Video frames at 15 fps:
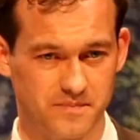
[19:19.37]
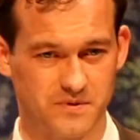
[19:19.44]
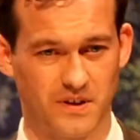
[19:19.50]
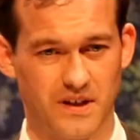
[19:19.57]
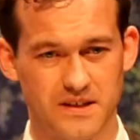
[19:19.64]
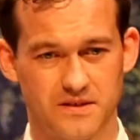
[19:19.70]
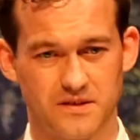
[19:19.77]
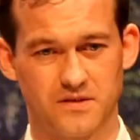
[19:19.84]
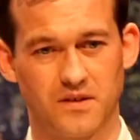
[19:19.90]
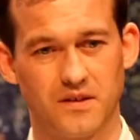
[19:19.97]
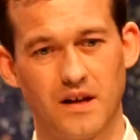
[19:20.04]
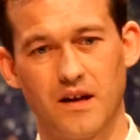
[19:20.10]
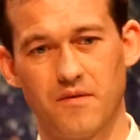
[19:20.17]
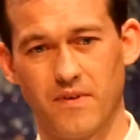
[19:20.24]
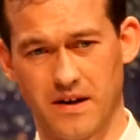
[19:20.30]
So
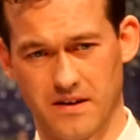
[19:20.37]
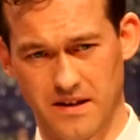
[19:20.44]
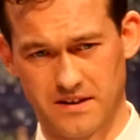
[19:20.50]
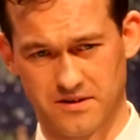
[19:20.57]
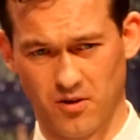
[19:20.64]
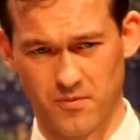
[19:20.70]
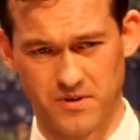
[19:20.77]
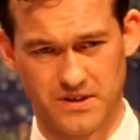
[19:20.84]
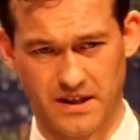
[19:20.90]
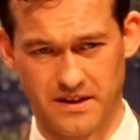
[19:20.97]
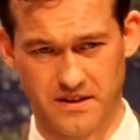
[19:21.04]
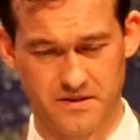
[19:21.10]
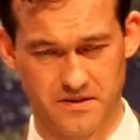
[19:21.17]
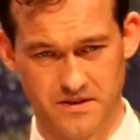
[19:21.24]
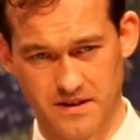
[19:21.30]
that's almost
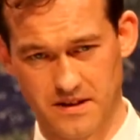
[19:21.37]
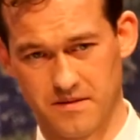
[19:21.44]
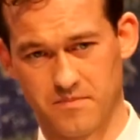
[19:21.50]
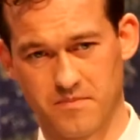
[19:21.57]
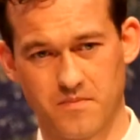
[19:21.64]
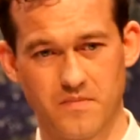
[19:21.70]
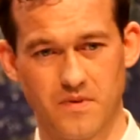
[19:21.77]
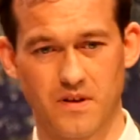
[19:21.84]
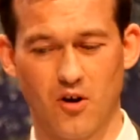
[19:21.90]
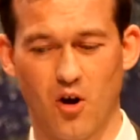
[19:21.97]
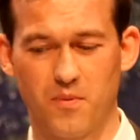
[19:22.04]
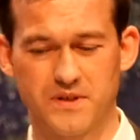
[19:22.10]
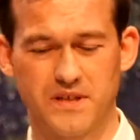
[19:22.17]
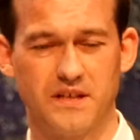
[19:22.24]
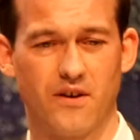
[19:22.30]
like the
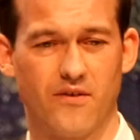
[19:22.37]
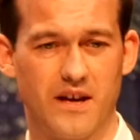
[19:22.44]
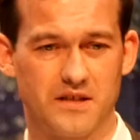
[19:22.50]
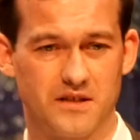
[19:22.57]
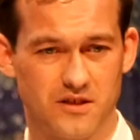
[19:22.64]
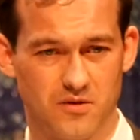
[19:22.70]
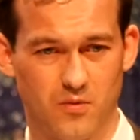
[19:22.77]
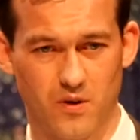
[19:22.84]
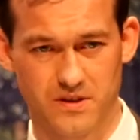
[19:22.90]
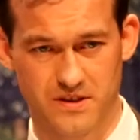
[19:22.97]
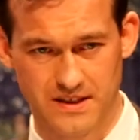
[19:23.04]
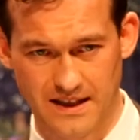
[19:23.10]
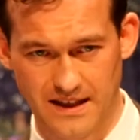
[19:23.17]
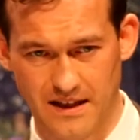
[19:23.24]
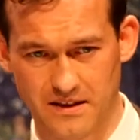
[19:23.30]
opposite direction to what
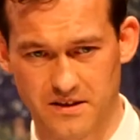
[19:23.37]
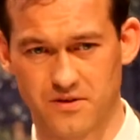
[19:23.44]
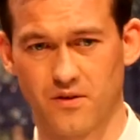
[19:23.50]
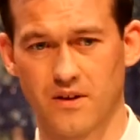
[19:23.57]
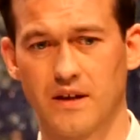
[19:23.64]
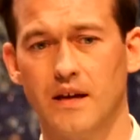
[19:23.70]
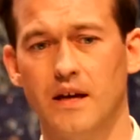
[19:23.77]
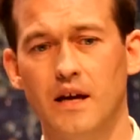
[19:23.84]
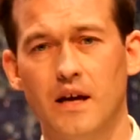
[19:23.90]
CLL is doing.